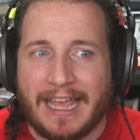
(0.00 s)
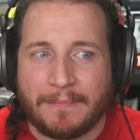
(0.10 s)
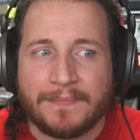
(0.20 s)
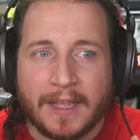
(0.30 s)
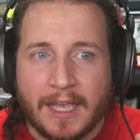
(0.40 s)

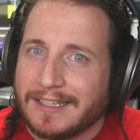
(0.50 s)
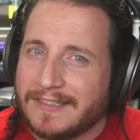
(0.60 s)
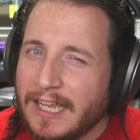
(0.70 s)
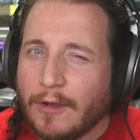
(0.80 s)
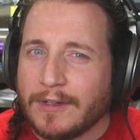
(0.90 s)
And yeah, the
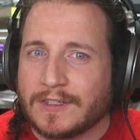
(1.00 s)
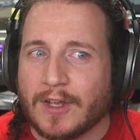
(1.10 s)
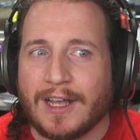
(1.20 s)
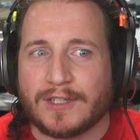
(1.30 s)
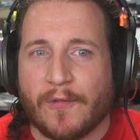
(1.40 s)
secret
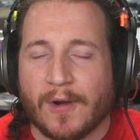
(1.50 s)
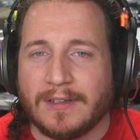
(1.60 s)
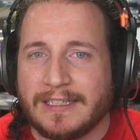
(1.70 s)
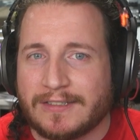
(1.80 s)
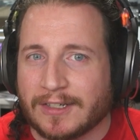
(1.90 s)
sauce for
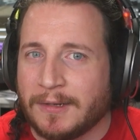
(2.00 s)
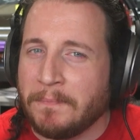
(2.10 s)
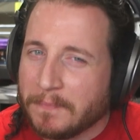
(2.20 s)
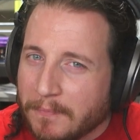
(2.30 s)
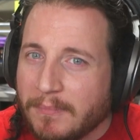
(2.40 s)
Elixir
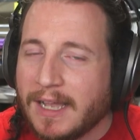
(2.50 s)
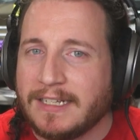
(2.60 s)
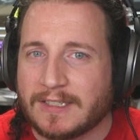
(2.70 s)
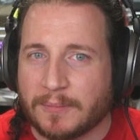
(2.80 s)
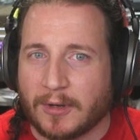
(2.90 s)

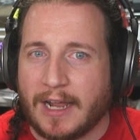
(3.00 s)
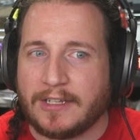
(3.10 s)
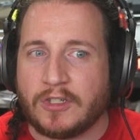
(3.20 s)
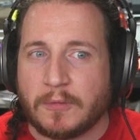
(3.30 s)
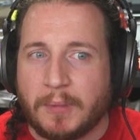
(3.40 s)
might
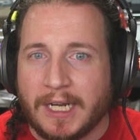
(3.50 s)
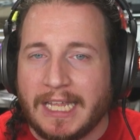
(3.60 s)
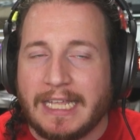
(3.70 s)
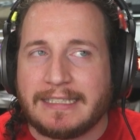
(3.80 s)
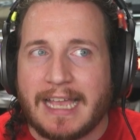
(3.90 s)
surprise you, but
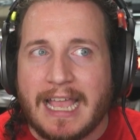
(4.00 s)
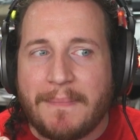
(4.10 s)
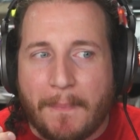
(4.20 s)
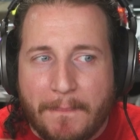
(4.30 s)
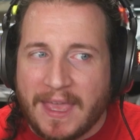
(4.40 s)
it's a
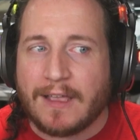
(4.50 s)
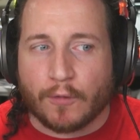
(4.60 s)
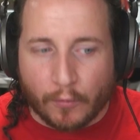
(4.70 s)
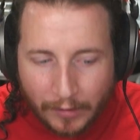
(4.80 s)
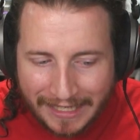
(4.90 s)
big
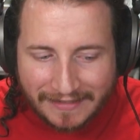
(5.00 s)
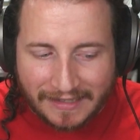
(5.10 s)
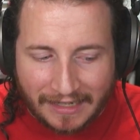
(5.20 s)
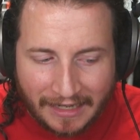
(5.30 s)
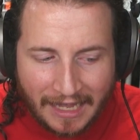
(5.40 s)

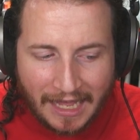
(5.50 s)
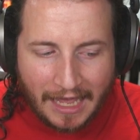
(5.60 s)
reason